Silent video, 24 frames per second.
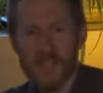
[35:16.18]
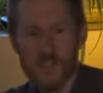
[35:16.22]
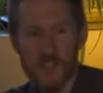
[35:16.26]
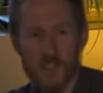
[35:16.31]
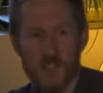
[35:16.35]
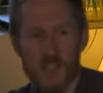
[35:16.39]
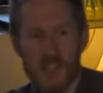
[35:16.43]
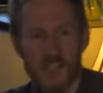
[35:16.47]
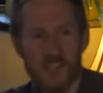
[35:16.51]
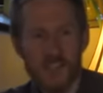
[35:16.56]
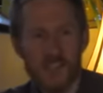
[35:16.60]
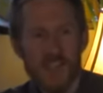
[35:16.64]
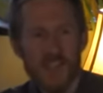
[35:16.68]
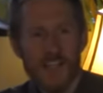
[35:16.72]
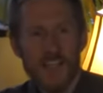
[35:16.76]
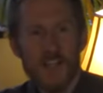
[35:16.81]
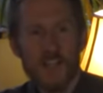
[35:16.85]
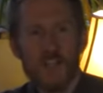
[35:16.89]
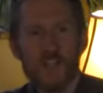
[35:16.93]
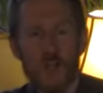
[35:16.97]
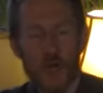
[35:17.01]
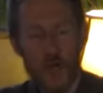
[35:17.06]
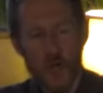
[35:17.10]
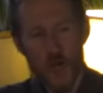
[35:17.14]
That you can
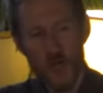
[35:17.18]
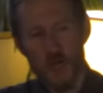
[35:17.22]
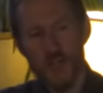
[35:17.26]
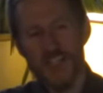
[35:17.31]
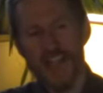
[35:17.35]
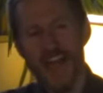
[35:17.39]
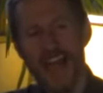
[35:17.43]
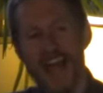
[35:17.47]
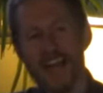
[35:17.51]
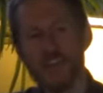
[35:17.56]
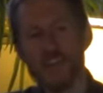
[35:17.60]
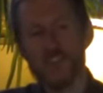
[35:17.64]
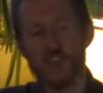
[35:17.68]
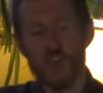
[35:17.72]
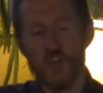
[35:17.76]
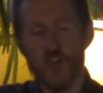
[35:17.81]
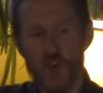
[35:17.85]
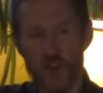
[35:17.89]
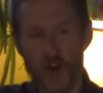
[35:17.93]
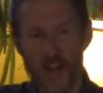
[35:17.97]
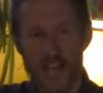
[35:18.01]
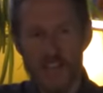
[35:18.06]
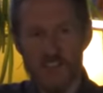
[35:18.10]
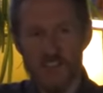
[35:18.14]
turn God's
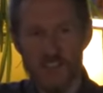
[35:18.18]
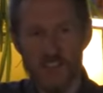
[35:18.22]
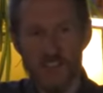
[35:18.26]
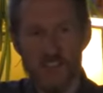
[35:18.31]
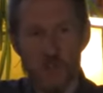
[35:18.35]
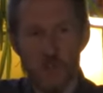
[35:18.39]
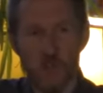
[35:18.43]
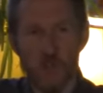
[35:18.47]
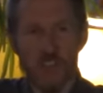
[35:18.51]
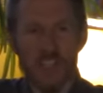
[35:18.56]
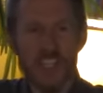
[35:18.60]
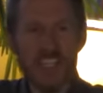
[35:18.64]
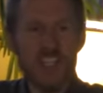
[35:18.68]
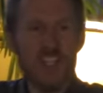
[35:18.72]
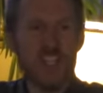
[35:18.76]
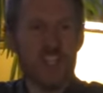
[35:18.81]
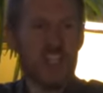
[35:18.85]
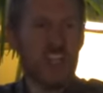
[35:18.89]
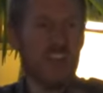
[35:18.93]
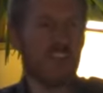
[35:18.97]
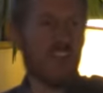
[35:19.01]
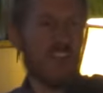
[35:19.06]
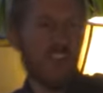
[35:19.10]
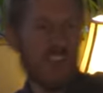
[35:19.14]
grace into
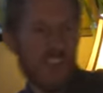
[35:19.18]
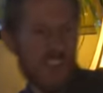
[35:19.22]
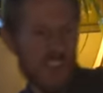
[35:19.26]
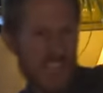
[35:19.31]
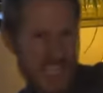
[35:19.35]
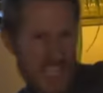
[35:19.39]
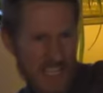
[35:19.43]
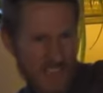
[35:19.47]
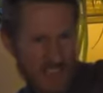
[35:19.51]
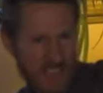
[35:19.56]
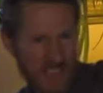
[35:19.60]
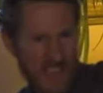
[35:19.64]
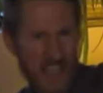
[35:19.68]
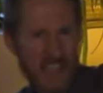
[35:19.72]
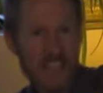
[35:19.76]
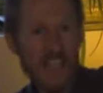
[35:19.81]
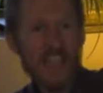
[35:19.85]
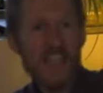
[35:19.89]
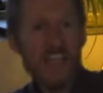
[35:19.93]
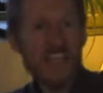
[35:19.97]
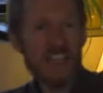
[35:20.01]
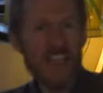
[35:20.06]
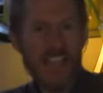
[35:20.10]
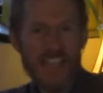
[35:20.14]
lasciviousness,
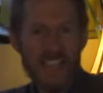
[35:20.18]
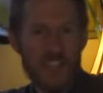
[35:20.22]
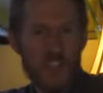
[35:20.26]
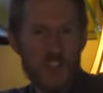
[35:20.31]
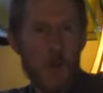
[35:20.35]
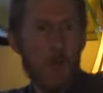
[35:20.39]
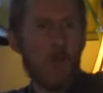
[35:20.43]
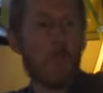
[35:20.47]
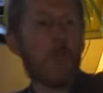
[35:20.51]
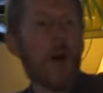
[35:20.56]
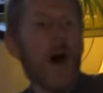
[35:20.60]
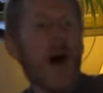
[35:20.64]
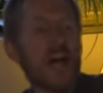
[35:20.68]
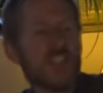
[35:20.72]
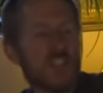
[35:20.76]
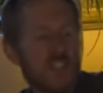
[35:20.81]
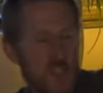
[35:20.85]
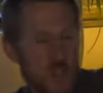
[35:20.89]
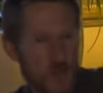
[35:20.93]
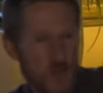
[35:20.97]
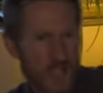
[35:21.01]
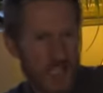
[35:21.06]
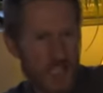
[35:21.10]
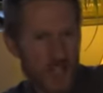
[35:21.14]
like
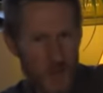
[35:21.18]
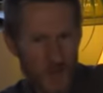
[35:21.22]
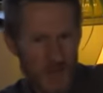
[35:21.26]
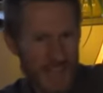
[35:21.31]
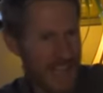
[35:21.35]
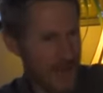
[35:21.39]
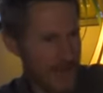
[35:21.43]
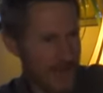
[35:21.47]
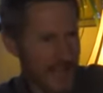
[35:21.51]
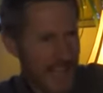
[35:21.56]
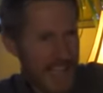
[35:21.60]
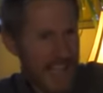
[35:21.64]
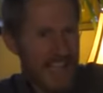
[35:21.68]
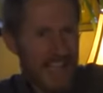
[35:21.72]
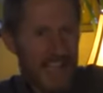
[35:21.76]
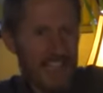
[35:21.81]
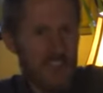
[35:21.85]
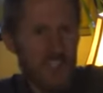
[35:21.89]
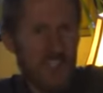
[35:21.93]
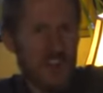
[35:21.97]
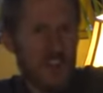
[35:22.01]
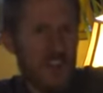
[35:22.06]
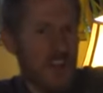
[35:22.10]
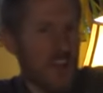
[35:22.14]
debauchery, you know, that,
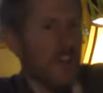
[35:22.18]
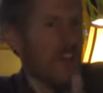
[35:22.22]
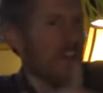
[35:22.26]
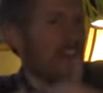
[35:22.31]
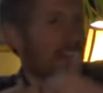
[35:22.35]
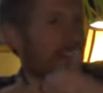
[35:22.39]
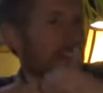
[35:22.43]
like just